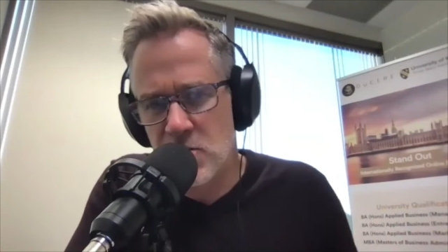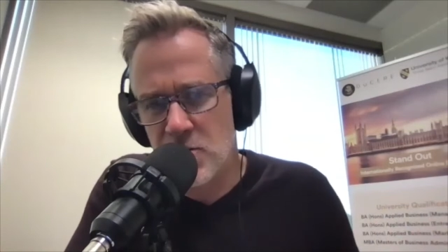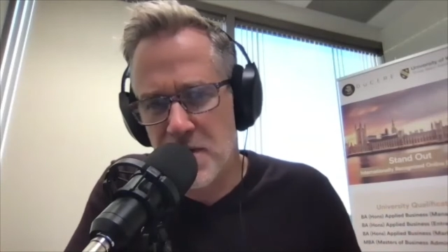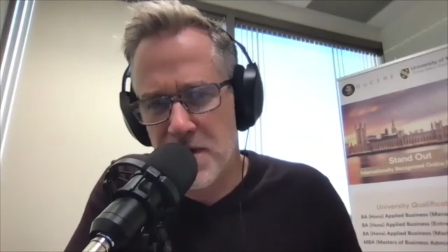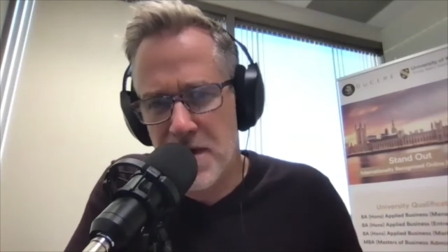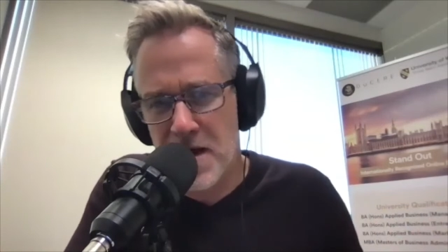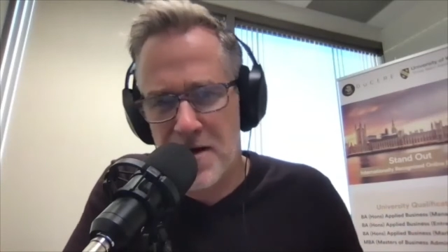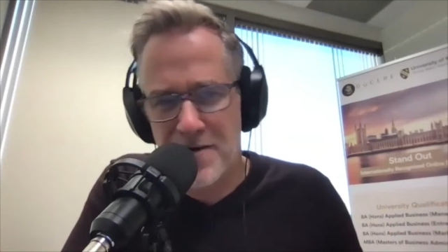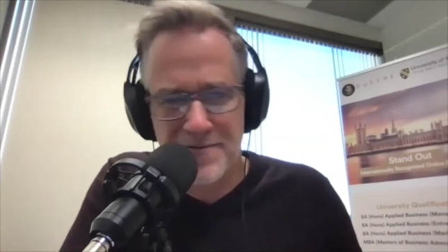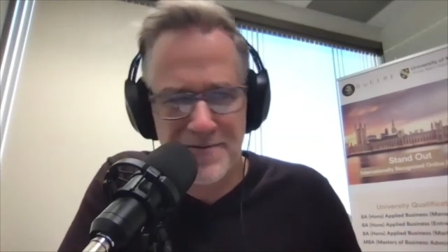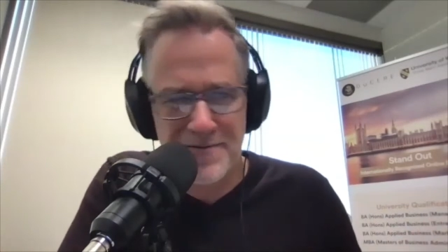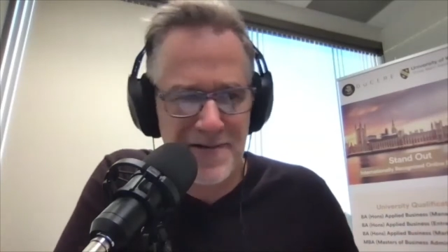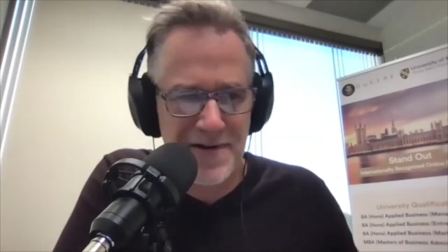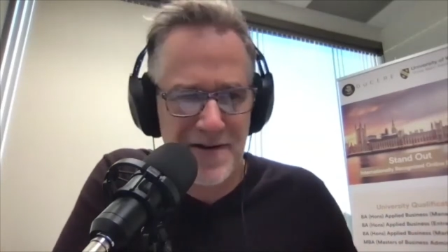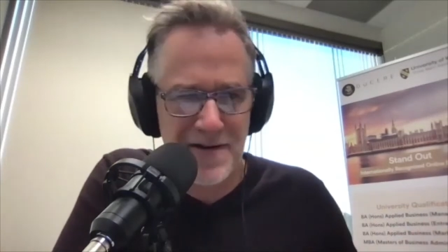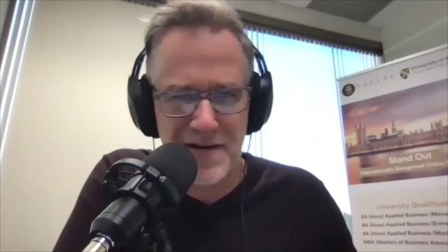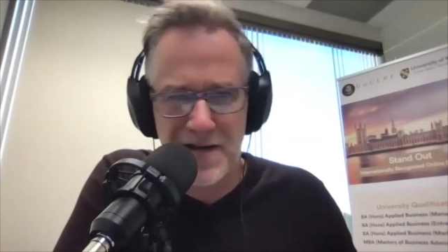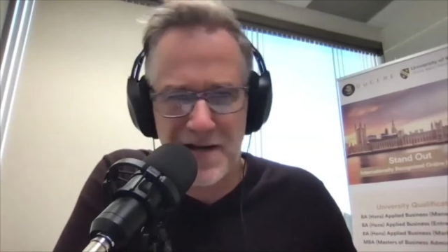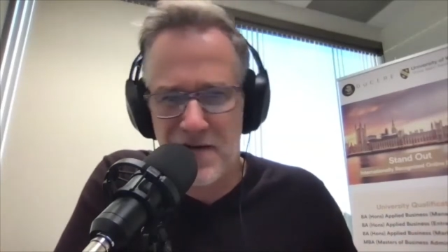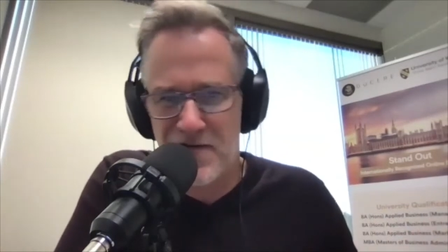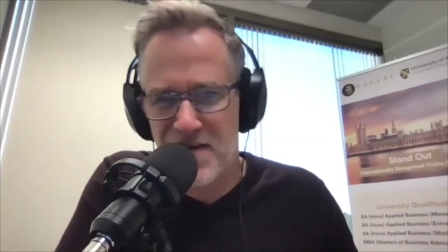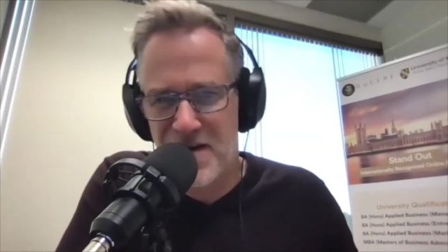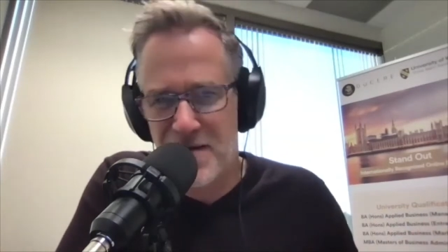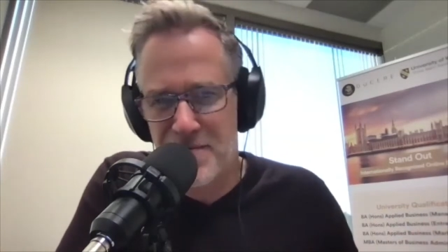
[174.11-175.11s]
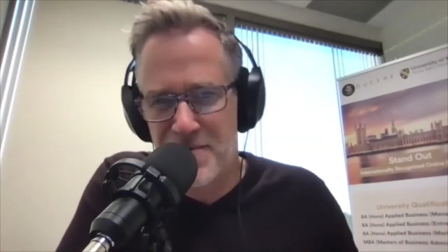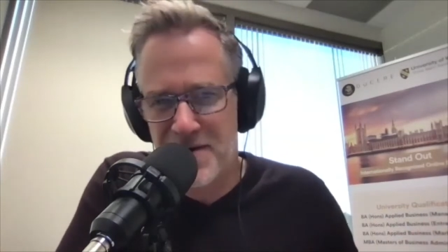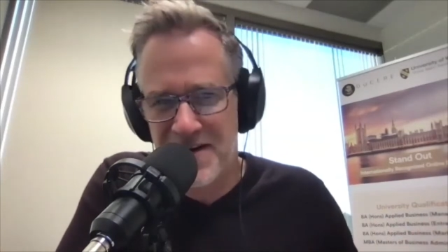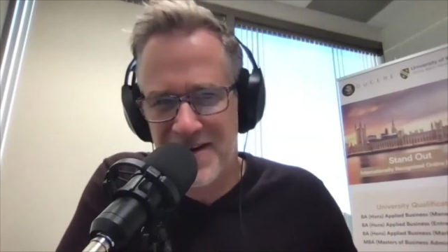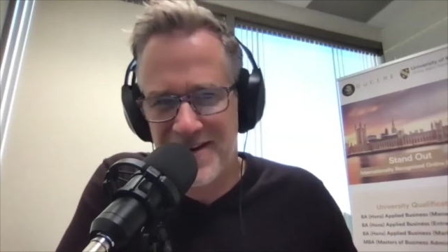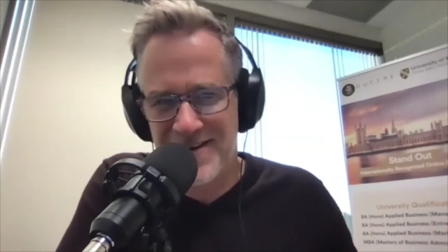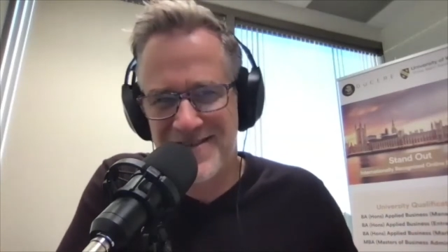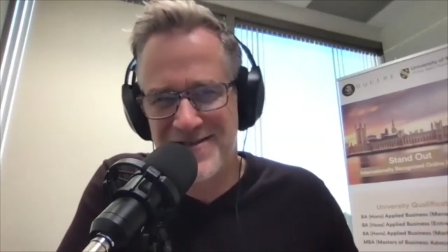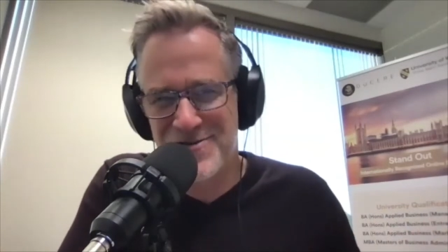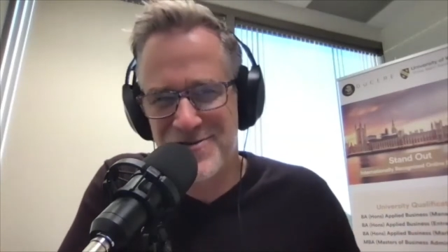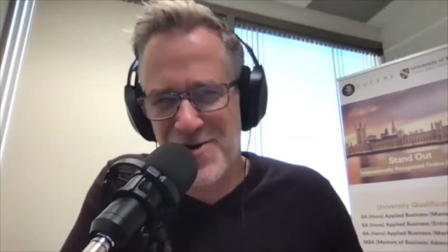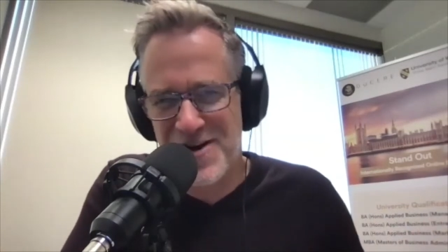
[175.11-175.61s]
without giving up
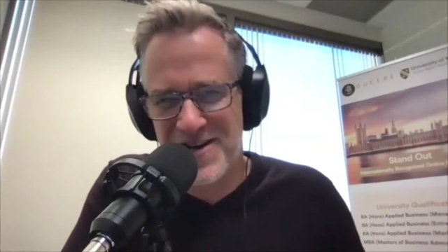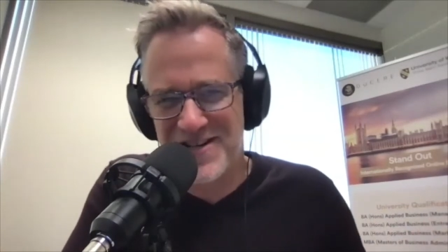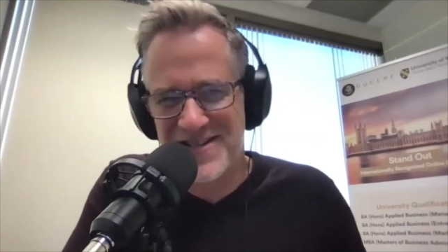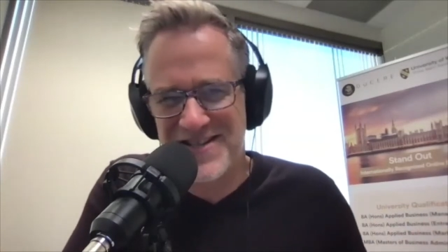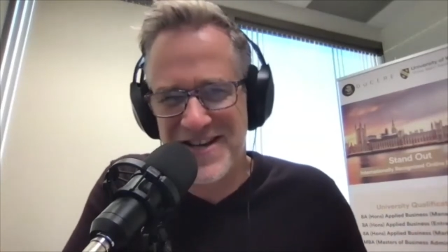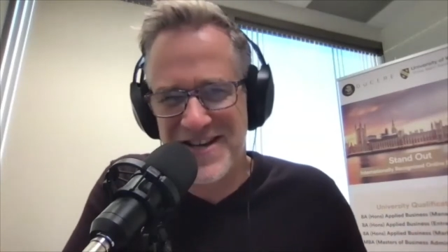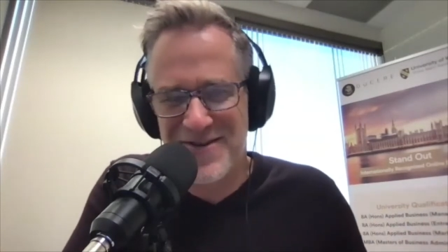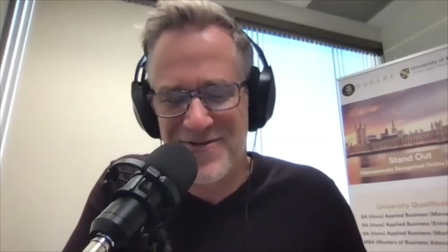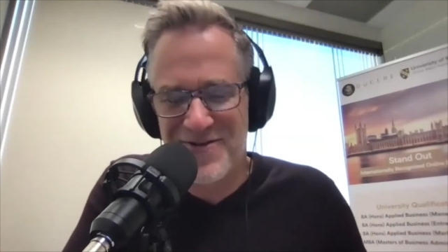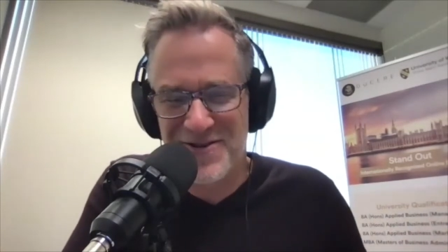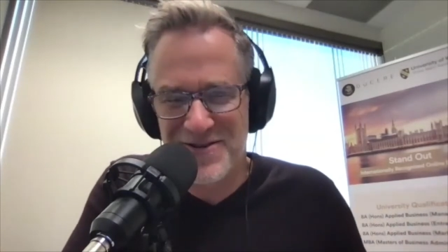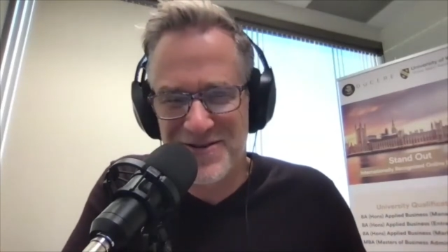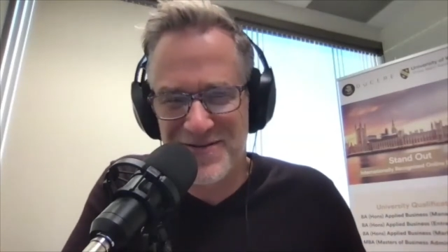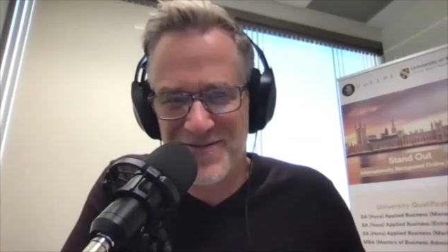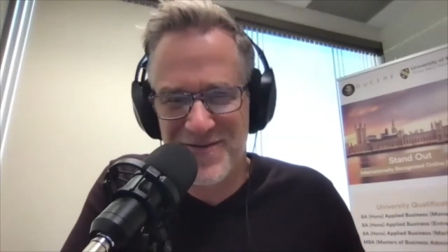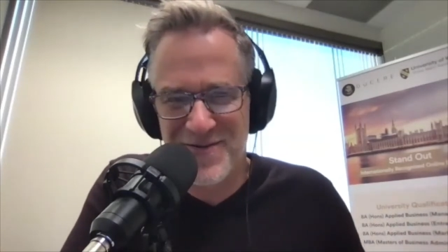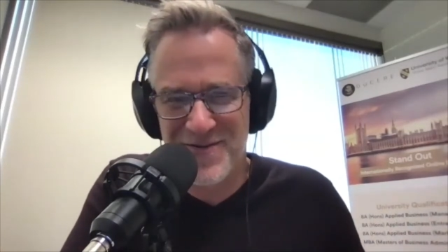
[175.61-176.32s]
any trade secrets, of course?